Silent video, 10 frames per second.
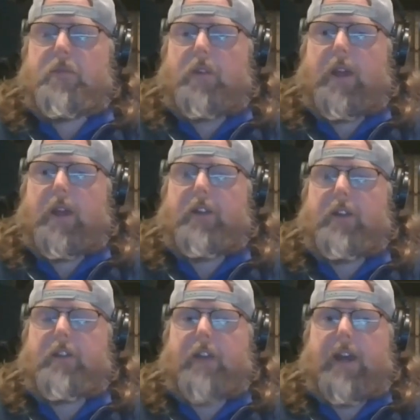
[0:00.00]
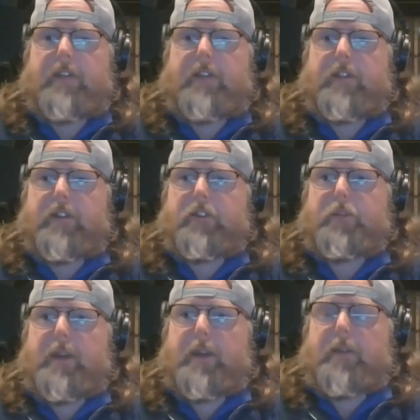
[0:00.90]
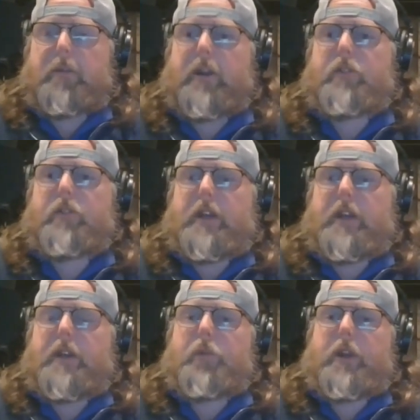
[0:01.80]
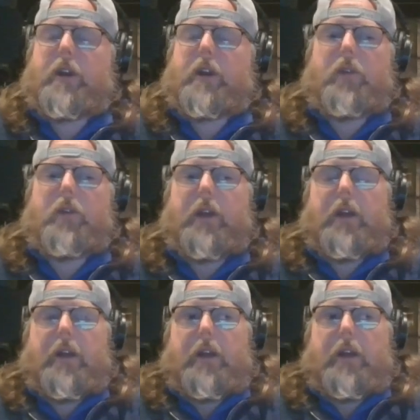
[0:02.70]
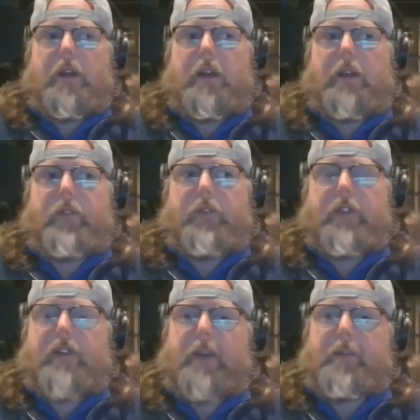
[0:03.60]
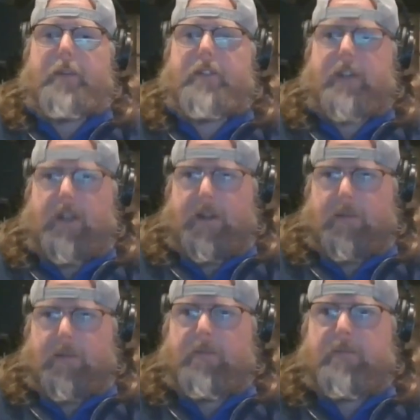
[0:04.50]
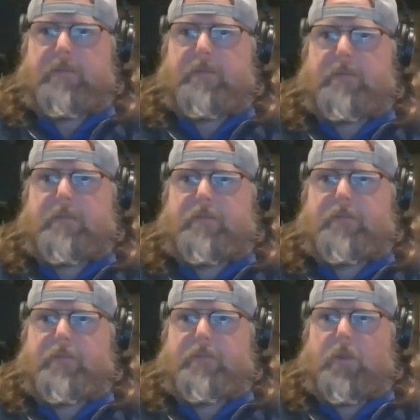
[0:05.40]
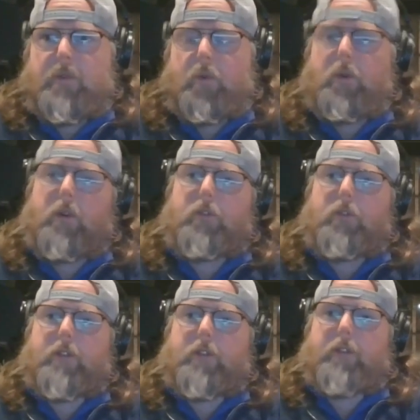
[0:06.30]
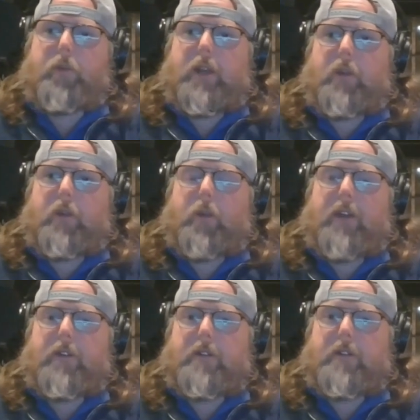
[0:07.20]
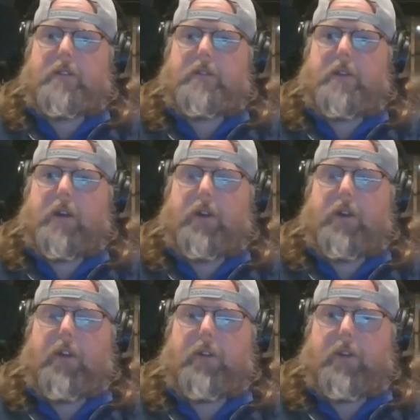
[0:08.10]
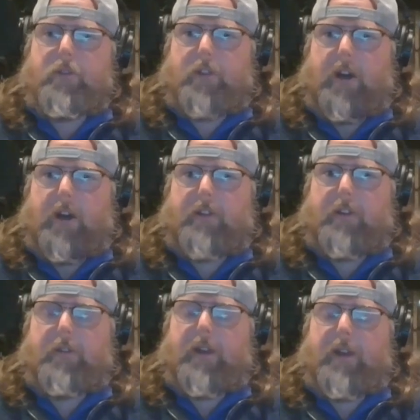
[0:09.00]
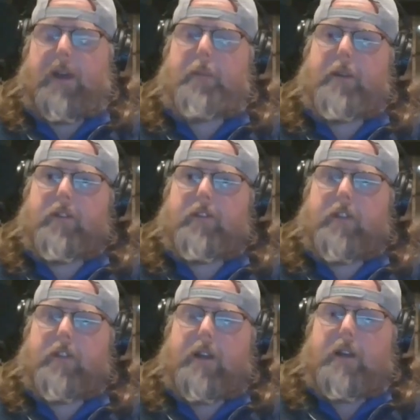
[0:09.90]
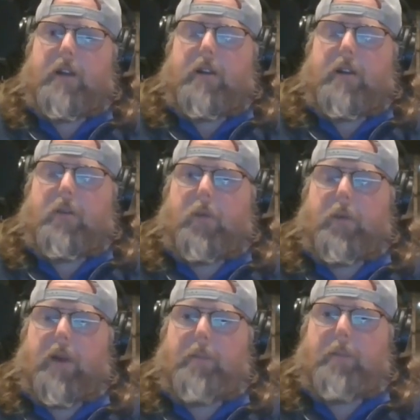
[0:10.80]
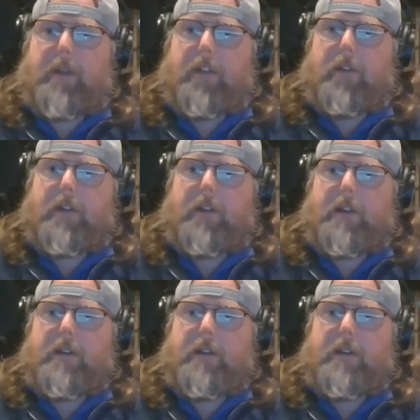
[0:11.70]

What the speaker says: any of these guys that are just making plays week in and week out, if this happens again, who knows if we can weather another huge loss. And if it happens when we're up by 30,